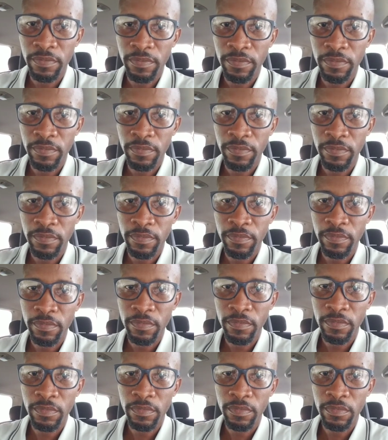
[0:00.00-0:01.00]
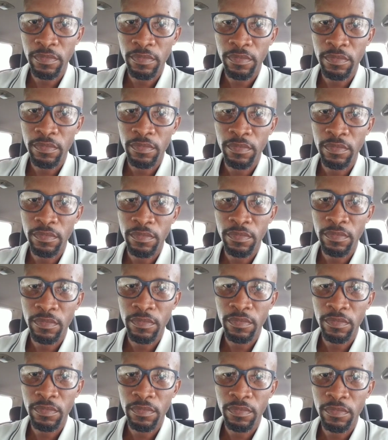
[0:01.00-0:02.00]

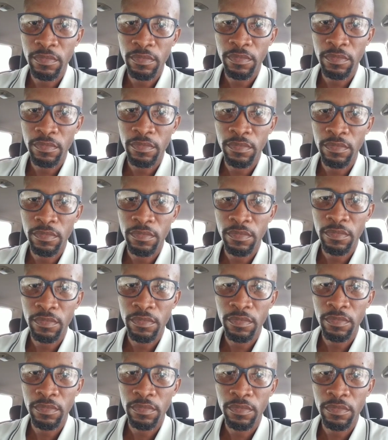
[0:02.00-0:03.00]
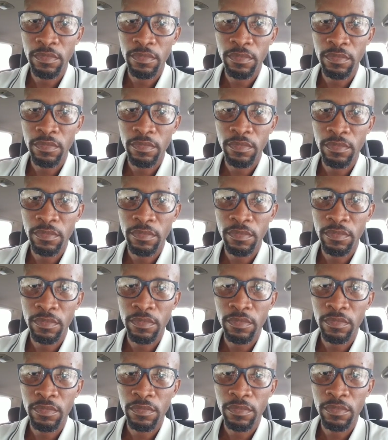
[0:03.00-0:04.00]
(silence)